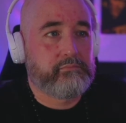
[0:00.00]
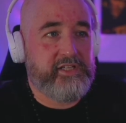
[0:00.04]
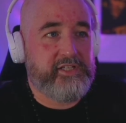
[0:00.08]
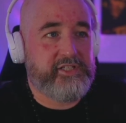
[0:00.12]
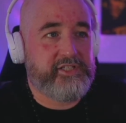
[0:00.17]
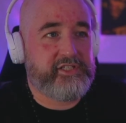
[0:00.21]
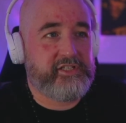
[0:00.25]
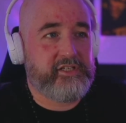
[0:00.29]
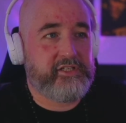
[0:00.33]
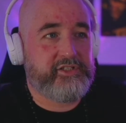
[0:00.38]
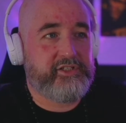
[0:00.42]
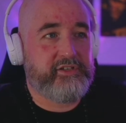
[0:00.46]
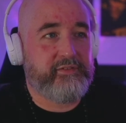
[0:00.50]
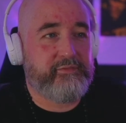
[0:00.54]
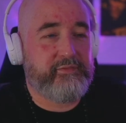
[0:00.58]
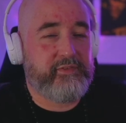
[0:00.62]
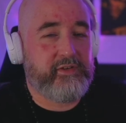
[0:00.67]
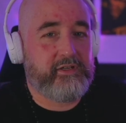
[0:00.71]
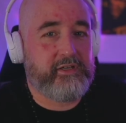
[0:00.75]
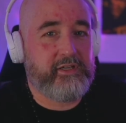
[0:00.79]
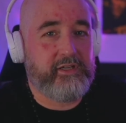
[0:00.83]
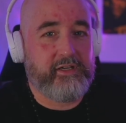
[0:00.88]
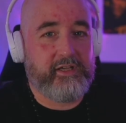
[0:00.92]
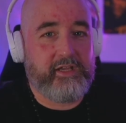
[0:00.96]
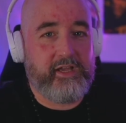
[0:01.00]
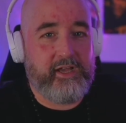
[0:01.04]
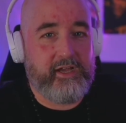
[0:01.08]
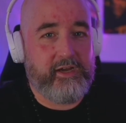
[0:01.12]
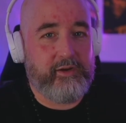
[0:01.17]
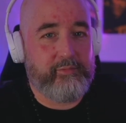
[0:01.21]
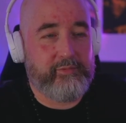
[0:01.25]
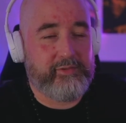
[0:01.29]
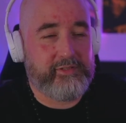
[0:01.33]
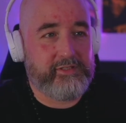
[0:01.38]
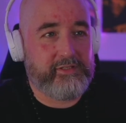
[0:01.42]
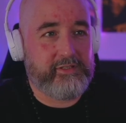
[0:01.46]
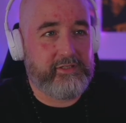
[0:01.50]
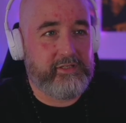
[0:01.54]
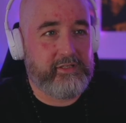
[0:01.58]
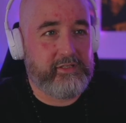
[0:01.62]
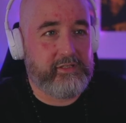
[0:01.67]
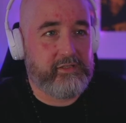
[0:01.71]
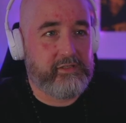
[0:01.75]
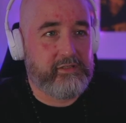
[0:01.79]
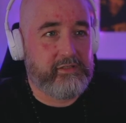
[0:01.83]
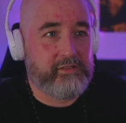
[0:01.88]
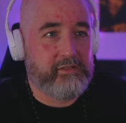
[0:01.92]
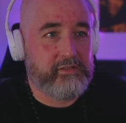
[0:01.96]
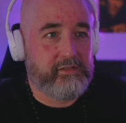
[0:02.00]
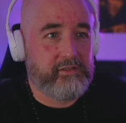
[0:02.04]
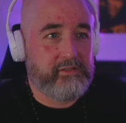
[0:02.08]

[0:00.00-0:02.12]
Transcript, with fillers: He's such a fucking coward, isn't he?